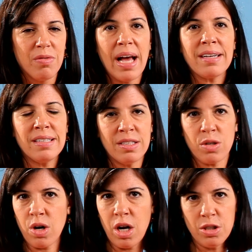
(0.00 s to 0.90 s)
Vaccines
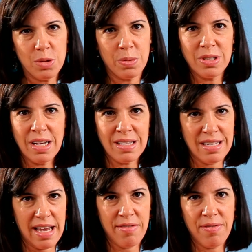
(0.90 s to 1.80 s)
are 100%
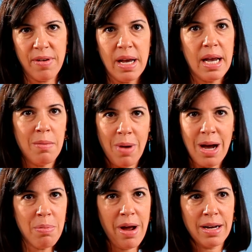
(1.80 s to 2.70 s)
safe. In
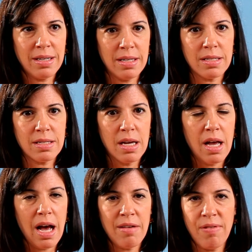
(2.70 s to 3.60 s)
my practice,
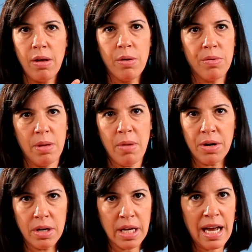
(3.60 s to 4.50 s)
I follow the
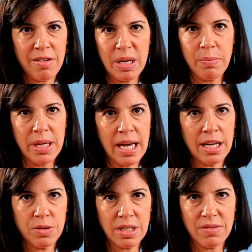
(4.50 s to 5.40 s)
American Academy of
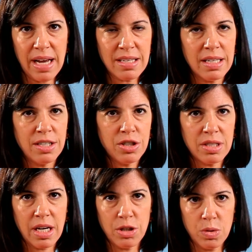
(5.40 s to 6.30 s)
Pediatrics vaccination
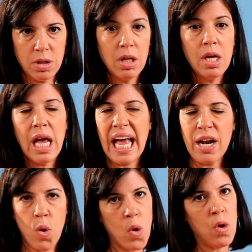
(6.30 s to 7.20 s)
schedule, and
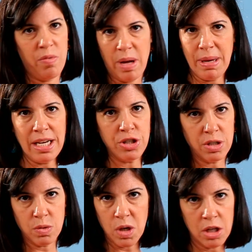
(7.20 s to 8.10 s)
all of my
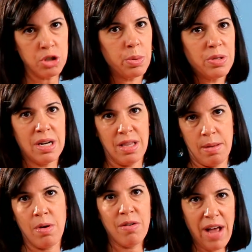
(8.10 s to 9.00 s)
patients, 100% of
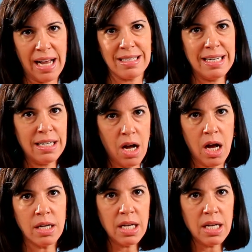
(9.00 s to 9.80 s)
them, are vaccinated on